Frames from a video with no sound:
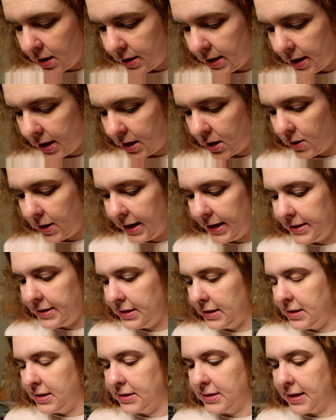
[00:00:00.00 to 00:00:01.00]
Now, I
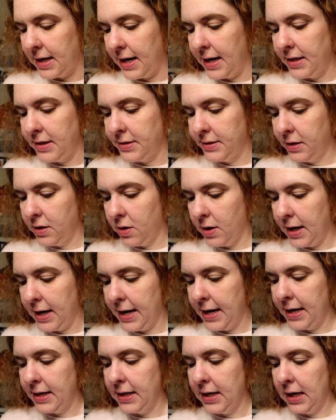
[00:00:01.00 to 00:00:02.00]
did decide to go
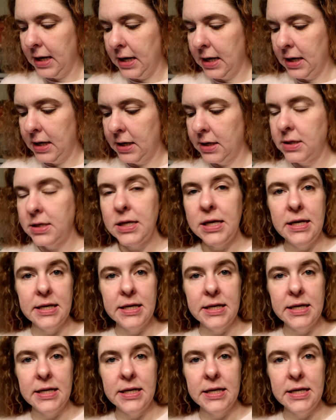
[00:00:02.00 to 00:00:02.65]
ahead and